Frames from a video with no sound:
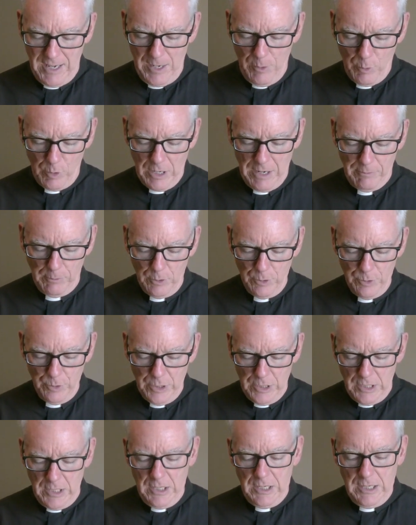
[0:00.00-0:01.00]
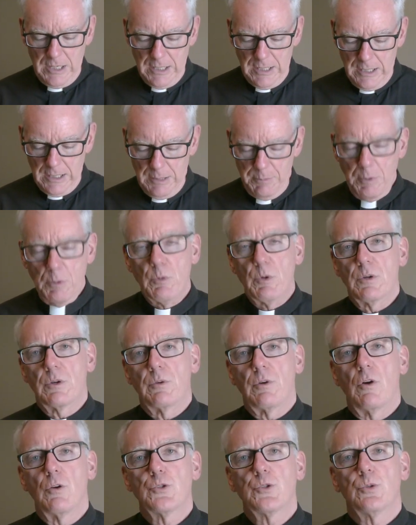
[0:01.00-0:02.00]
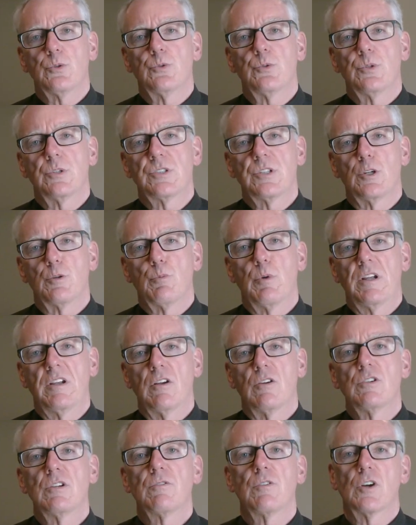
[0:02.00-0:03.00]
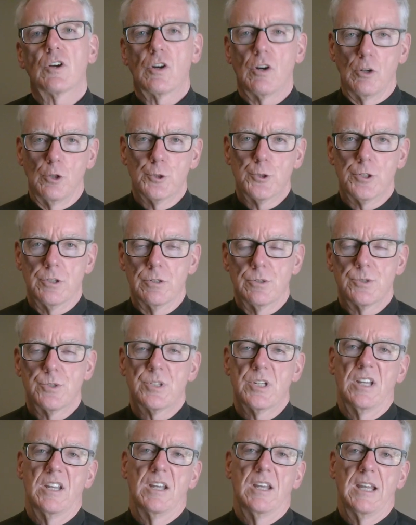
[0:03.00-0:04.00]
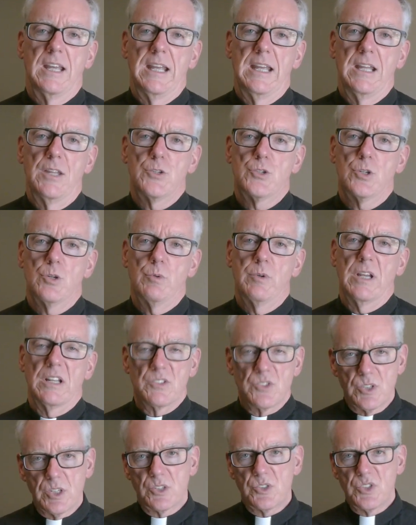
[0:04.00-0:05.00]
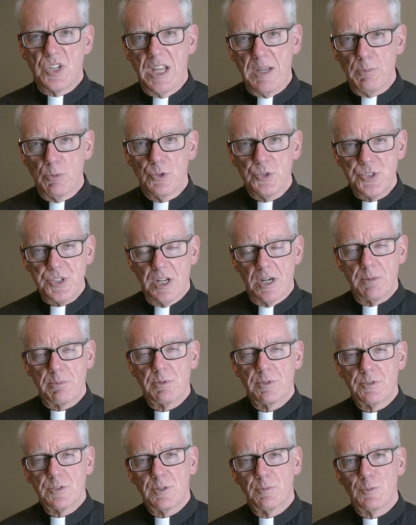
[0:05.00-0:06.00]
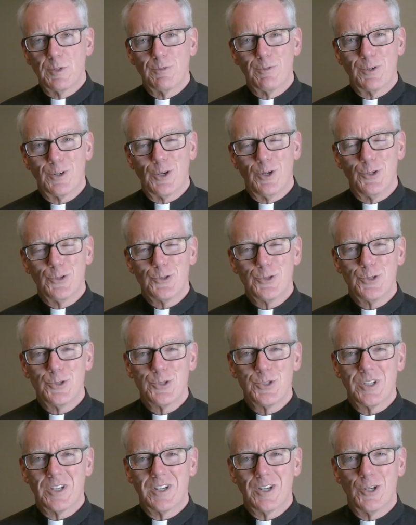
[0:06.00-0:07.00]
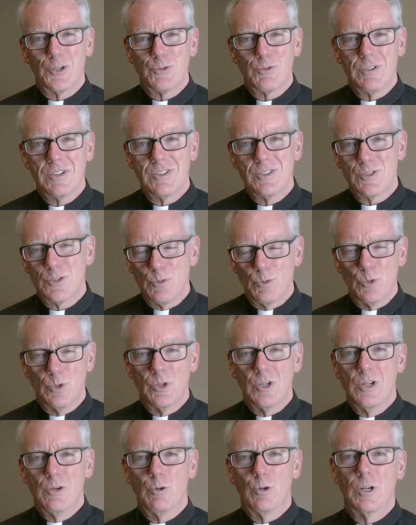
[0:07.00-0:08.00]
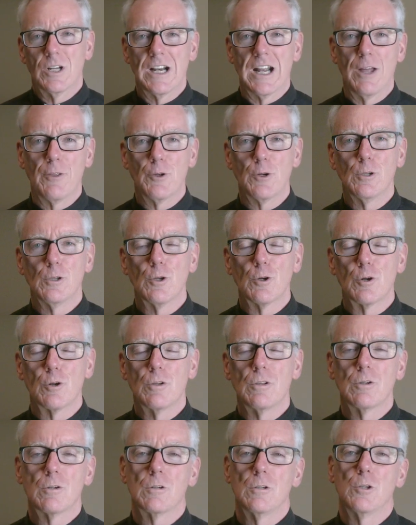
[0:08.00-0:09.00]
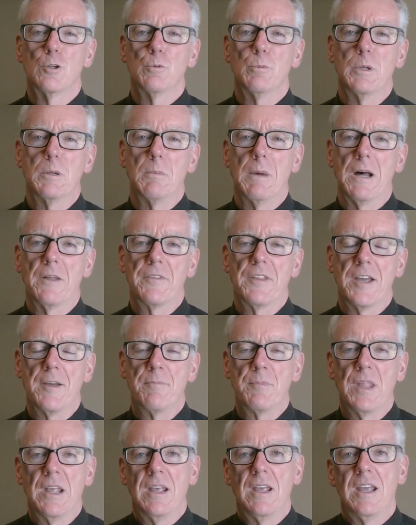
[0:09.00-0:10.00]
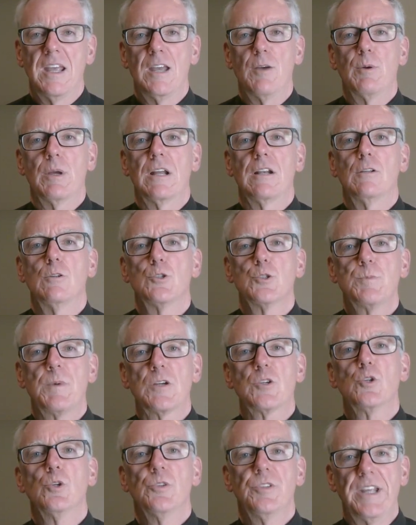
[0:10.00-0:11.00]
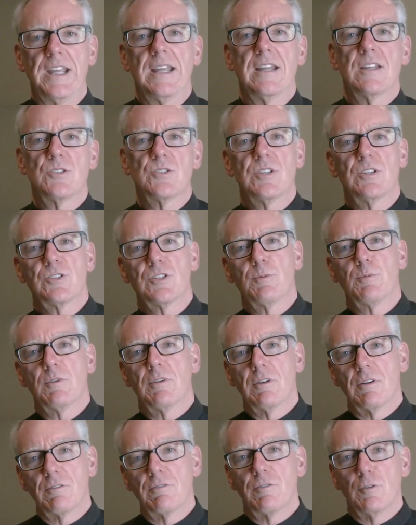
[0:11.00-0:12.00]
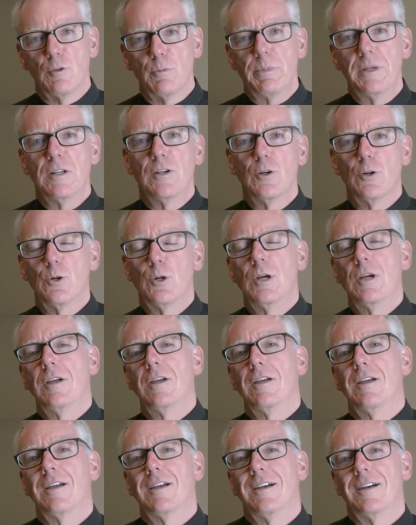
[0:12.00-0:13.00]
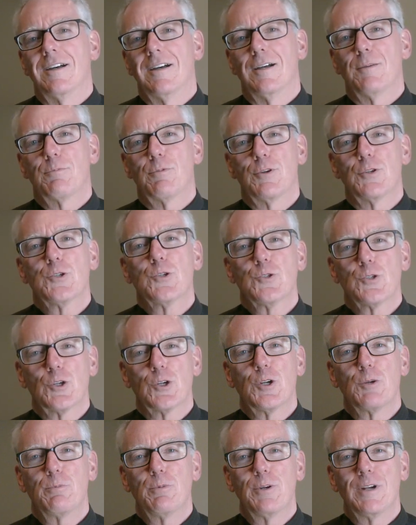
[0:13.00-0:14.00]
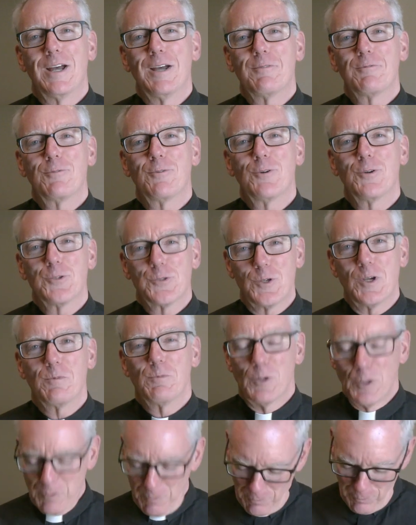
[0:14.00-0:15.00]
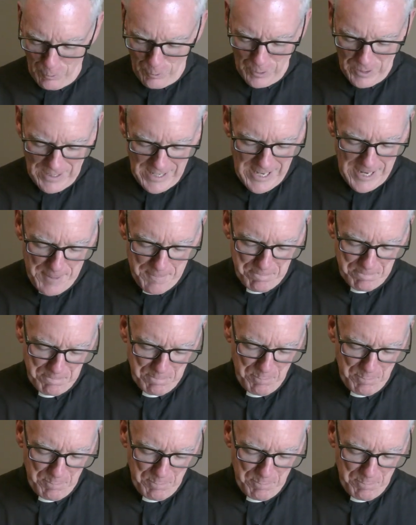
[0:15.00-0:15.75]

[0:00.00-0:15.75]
And we're going to have a little, uh, remember, we're also celebrating our different cultures. And so we got six tables set up of some different cultures and countries. And so we'll, we'll go down there and learn, learn a little bit about them. And we got a little special dance that some of our Filipino uh, parishioners are going to put on for us. So I'm looking forward to that.